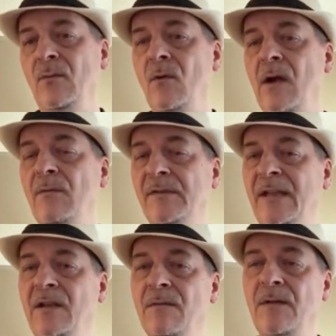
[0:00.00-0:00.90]
where I was
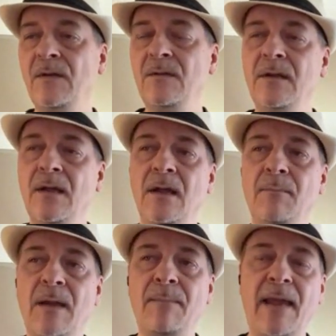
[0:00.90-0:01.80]
interviewed
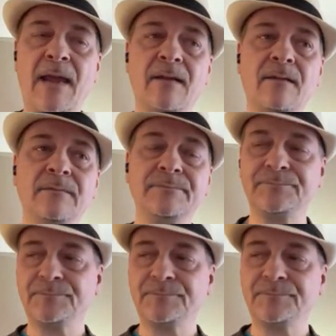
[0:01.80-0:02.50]
by panel,